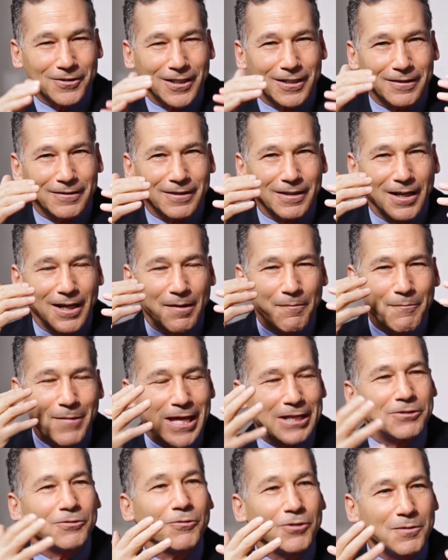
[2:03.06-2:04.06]
a
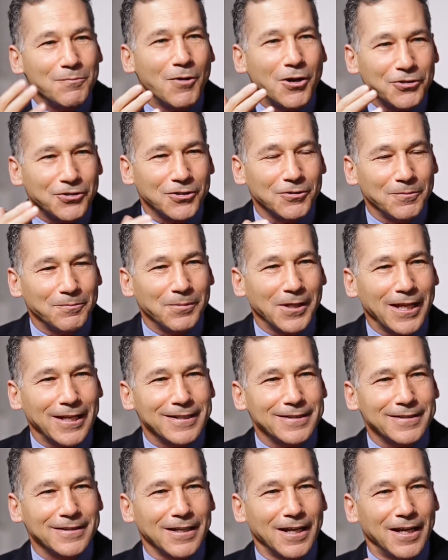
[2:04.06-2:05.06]
mental and emotional
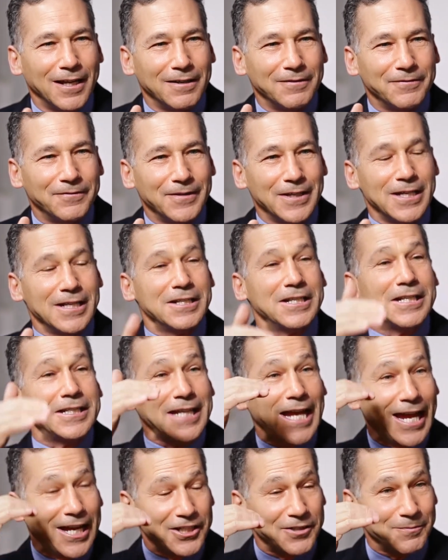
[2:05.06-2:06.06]
place of
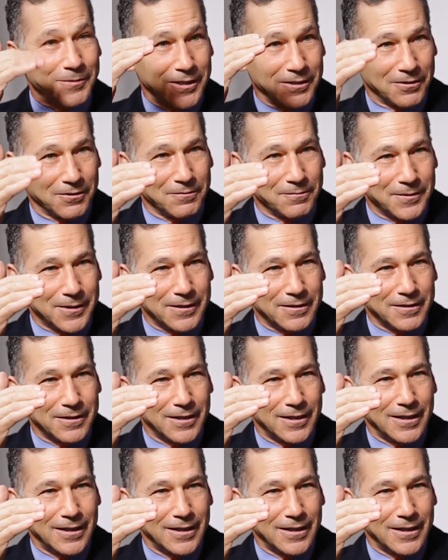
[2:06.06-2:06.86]
detachment a little bit,